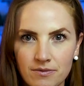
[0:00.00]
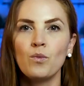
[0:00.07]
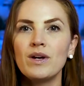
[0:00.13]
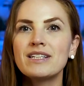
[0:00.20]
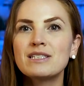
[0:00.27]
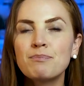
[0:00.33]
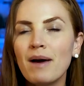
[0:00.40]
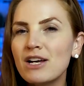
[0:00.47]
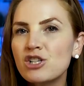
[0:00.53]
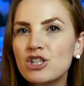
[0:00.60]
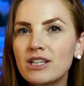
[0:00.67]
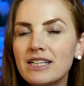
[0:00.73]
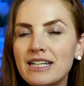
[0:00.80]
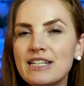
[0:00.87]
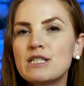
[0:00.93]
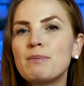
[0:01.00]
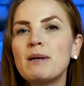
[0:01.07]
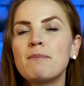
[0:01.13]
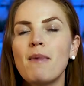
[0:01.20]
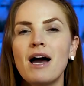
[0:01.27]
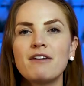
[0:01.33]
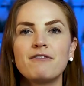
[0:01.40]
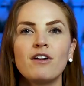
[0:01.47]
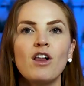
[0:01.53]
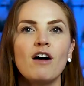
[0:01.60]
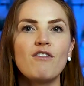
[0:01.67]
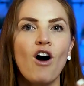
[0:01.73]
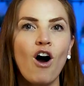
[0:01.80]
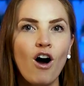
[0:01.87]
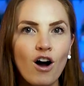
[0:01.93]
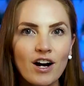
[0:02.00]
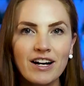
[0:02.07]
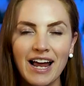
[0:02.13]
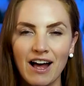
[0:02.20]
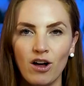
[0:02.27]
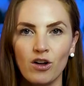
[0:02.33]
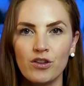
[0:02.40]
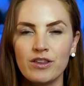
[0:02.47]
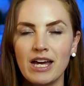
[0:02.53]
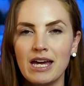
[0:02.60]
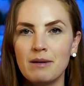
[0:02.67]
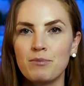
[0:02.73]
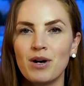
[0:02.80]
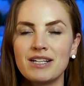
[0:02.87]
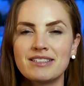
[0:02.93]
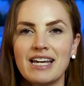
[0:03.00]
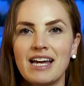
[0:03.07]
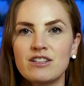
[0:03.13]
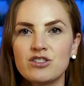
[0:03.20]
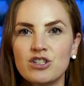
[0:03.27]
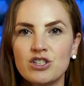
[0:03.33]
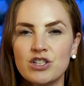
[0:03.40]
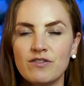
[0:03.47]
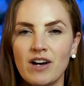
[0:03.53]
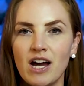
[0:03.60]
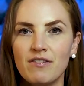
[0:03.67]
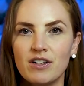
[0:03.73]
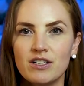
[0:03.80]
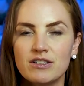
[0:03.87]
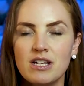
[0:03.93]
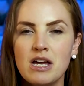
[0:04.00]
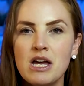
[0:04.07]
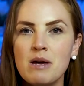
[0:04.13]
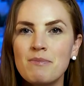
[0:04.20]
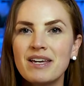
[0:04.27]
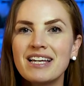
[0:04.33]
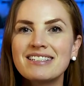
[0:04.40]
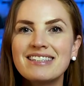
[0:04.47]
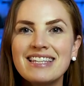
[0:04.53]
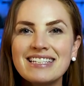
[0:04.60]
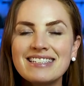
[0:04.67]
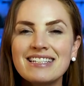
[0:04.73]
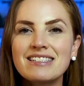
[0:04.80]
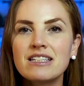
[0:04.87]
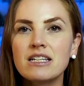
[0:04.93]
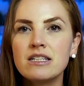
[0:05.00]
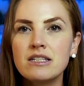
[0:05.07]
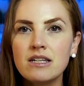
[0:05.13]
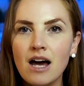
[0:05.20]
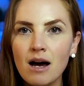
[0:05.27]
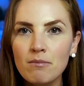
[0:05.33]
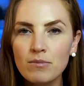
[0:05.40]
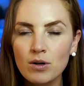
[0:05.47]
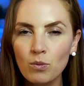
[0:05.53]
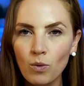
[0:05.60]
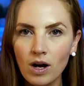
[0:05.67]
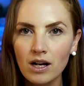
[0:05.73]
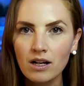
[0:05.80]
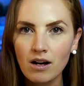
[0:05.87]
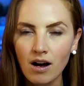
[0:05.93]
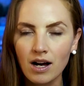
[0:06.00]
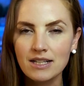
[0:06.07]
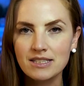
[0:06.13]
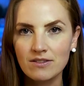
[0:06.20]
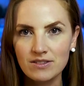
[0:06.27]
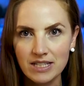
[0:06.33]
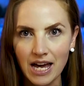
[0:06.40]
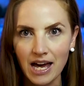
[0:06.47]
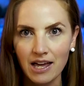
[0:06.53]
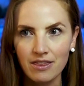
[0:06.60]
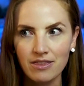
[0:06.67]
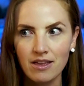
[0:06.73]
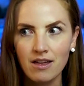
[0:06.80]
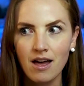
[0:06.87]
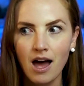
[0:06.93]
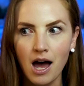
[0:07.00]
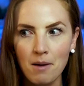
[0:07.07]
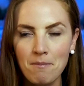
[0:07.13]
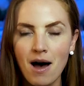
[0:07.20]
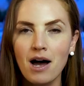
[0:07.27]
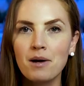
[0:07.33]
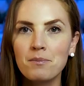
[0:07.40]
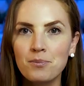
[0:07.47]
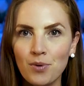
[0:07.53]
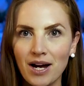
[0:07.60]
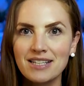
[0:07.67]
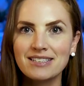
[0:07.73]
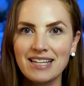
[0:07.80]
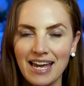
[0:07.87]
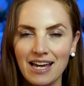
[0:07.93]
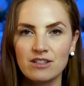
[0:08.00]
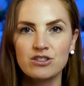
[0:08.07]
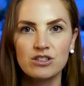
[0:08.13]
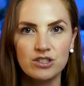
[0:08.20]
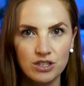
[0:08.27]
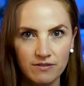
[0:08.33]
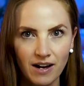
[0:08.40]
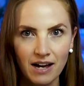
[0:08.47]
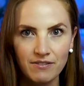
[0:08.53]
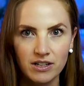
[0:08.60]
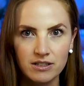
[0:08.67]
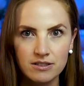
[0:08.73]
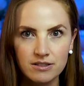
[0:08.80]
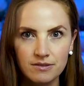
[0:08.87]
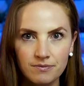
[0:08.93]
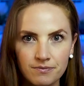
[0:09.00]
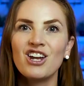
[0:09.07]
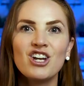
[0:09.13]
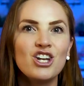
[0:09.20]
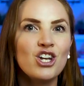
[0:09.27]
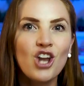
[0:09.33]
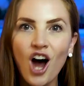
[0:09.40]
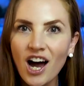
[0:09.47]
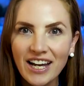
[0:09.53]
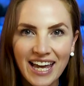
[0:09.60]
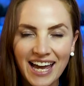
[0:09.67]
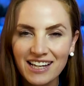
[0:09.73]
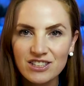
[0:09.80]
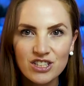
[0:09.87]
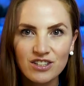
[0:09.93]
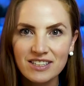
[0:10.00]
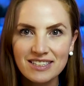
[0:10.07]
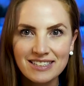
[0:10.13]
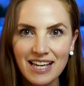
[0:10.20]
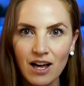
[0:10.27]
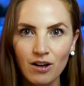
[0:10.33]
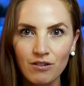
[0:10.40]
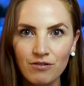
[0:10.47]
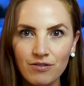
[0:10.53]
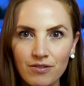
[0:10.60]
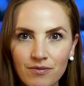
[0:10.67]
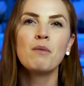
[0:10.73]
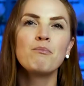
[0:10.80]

We especially need to be mindful of heart health in breast cancer survivors because this is the number one cause of death among breast cancer survivors, not cancer itself.